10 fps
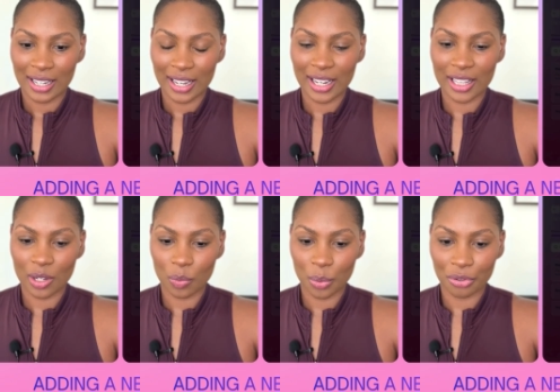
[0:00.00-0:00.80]
And
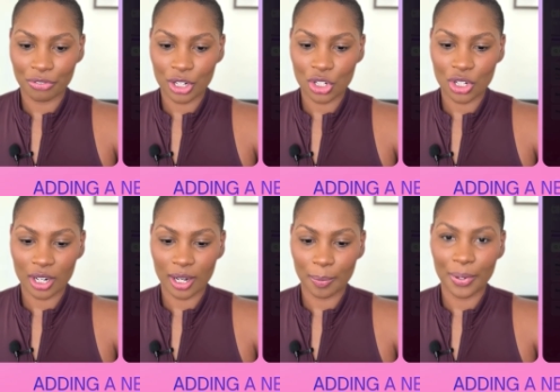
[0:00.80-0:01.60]
then we will finish it
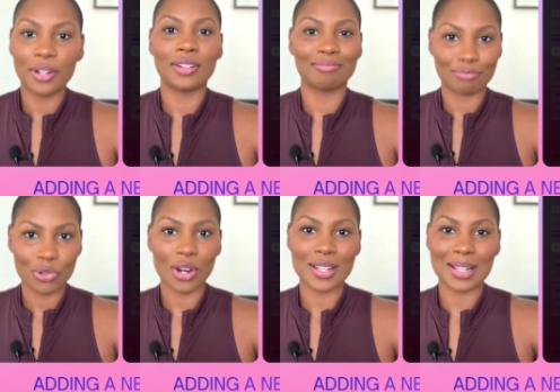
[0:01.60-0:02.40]
up,
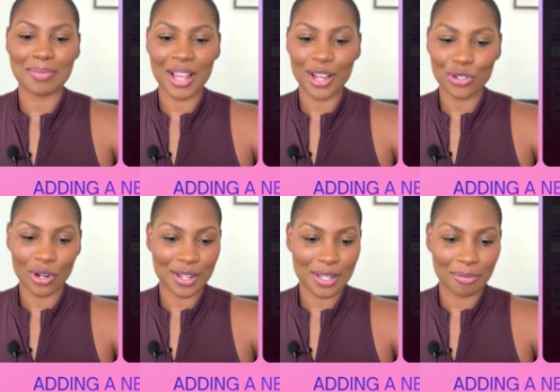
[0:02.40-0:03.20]
triceps X,
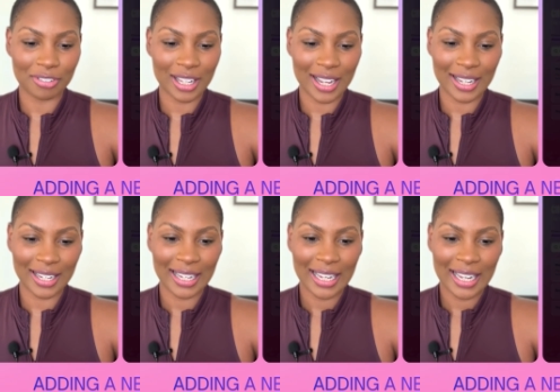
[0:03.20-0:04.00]
tricep
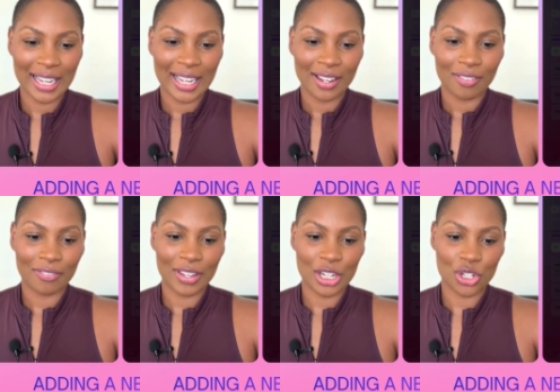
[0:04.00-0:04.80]
fly,
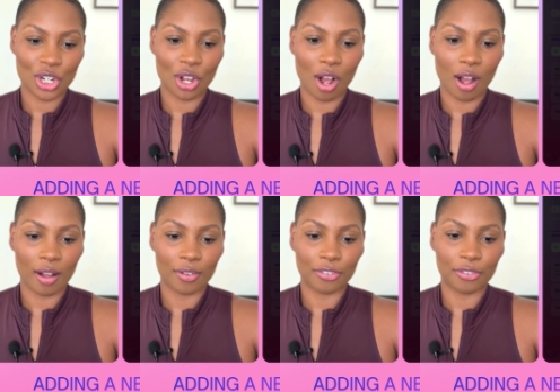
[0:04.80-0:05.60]
finishing
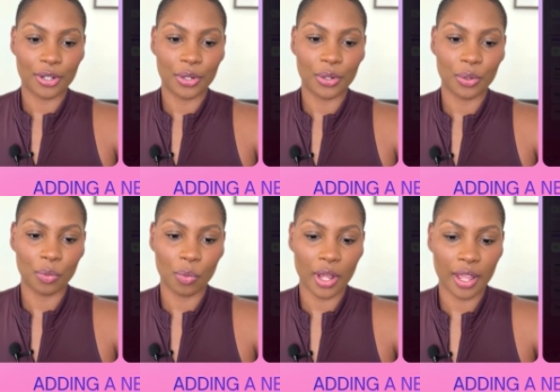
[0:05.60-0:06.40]
off
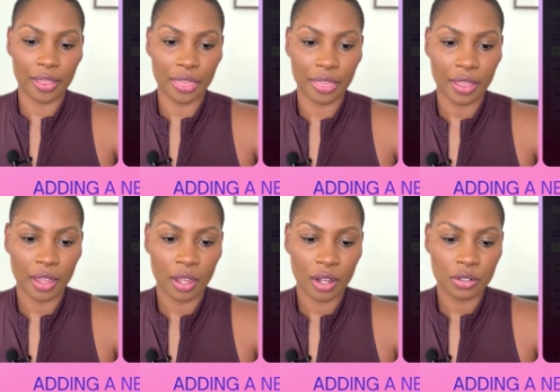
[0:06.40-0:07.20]
with
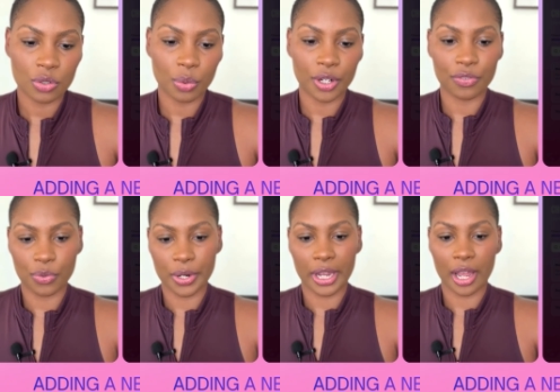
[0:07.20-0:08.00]

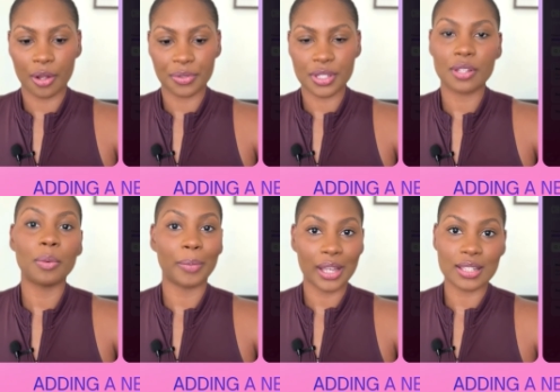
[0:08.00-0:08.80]
24 counts
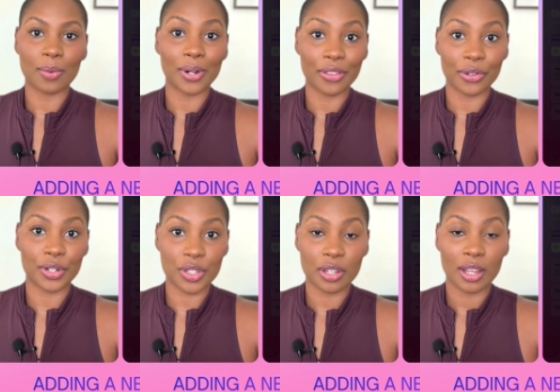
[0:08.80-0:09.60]
because I want
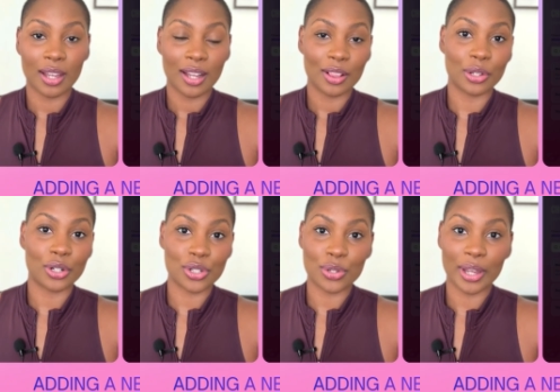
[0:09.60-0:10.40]

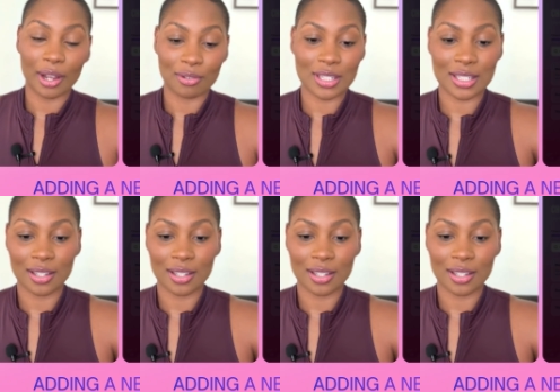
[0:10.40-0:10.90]
32 counts